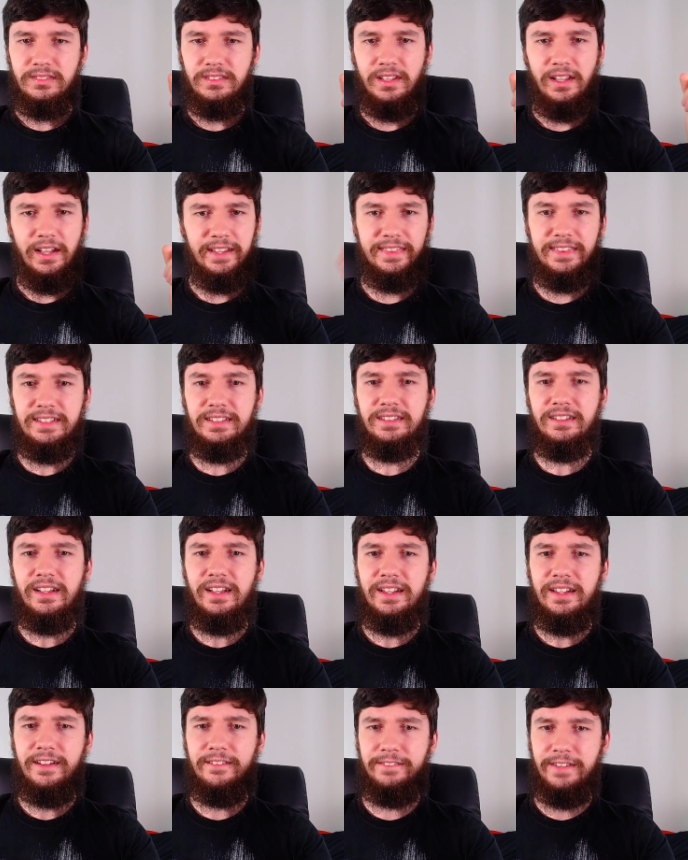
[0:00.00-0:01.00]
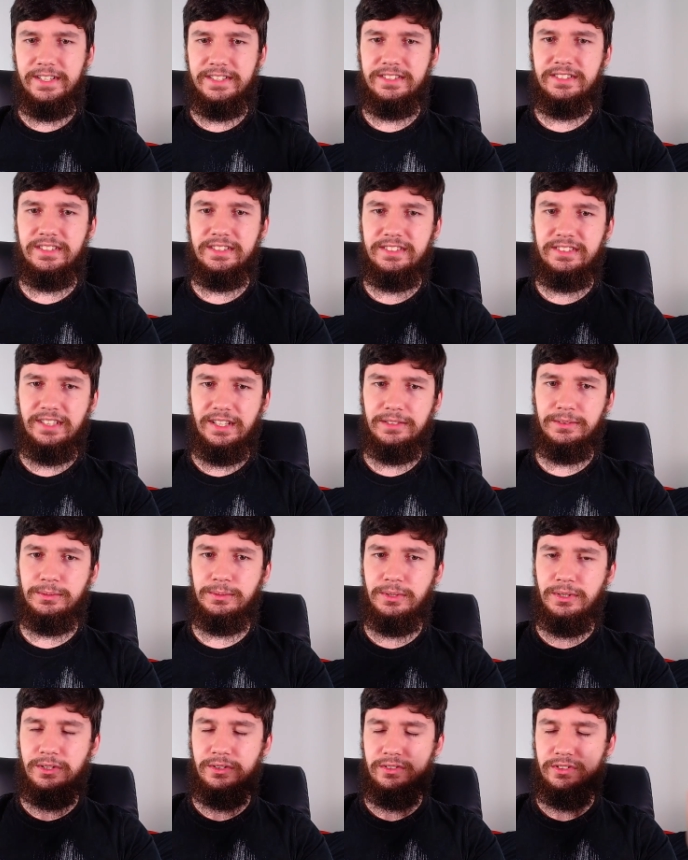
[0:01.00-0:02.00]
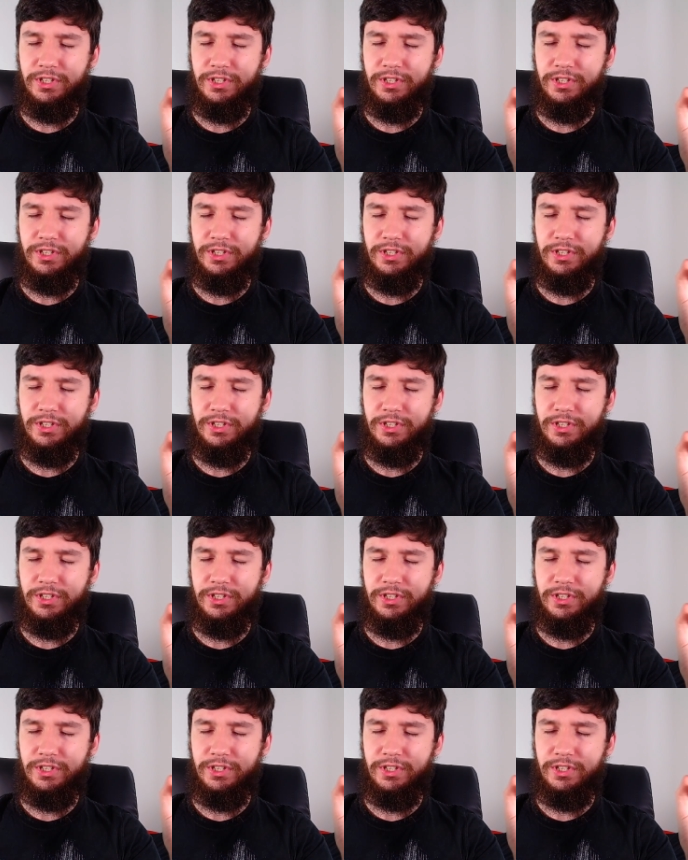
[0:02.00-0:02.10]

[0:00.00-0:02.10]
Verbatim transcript: I think I eventually settled on